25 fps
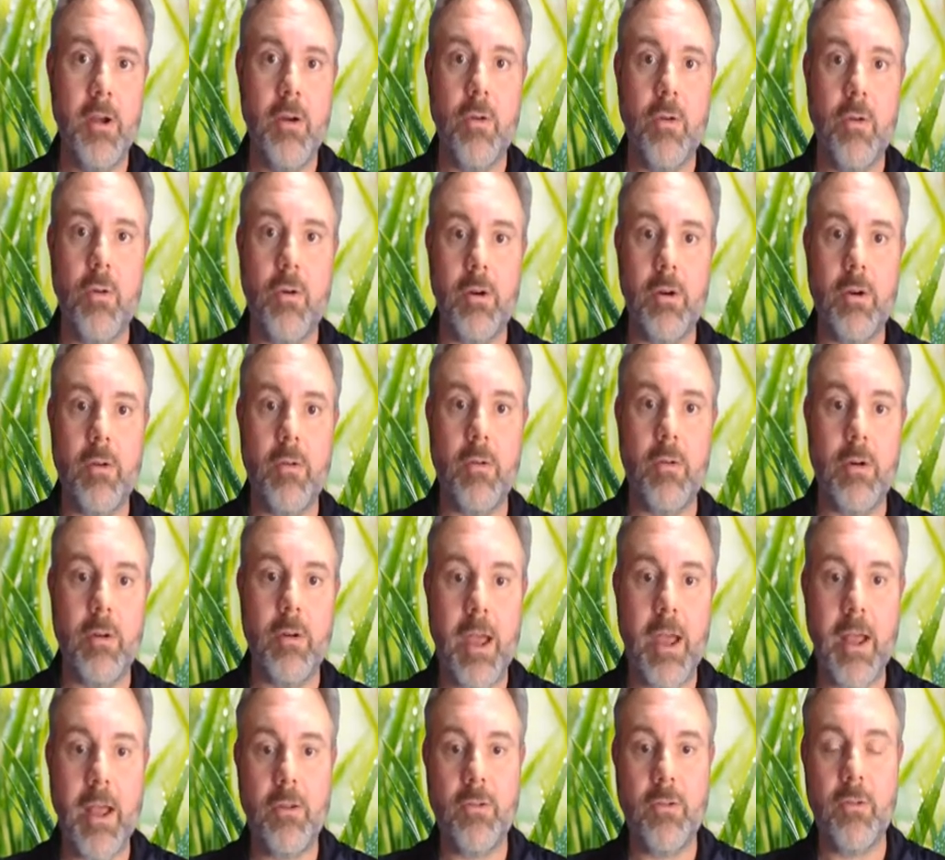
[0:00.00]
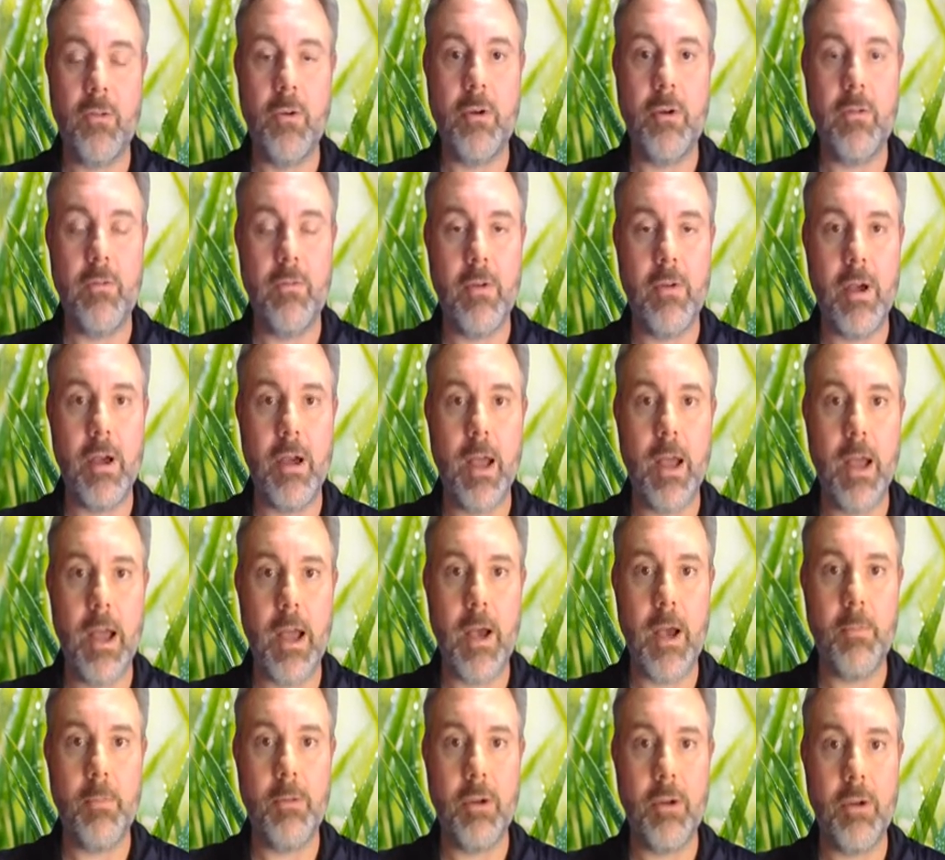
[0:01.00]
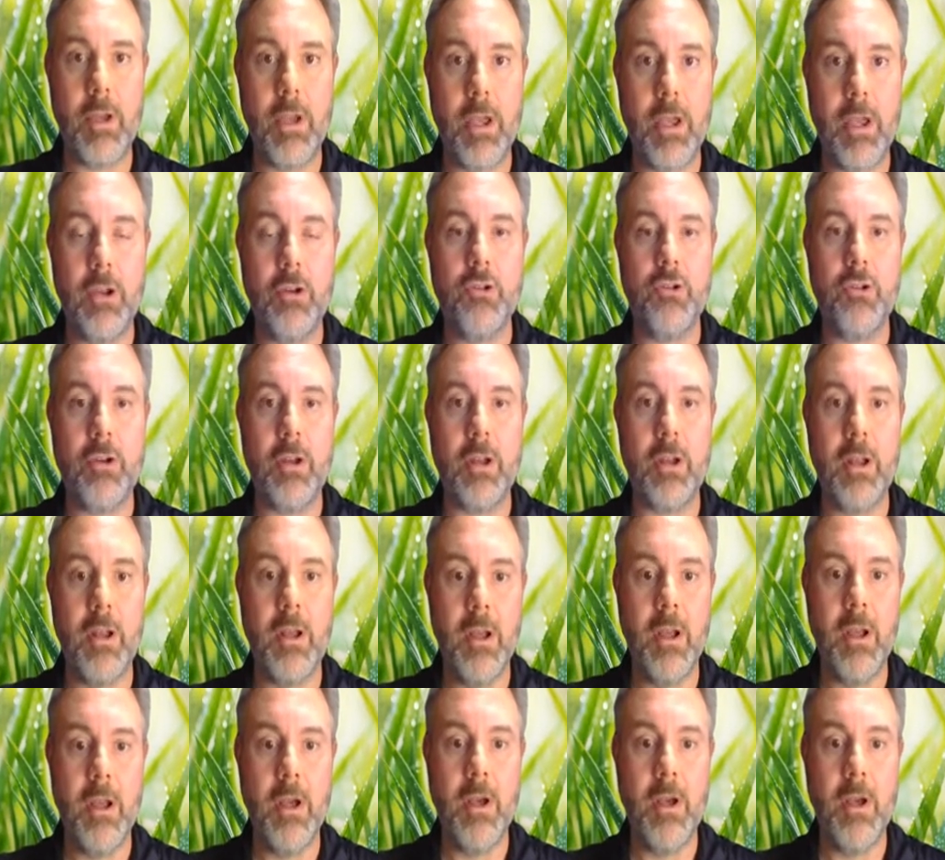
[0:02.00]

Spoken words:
or that sort of application.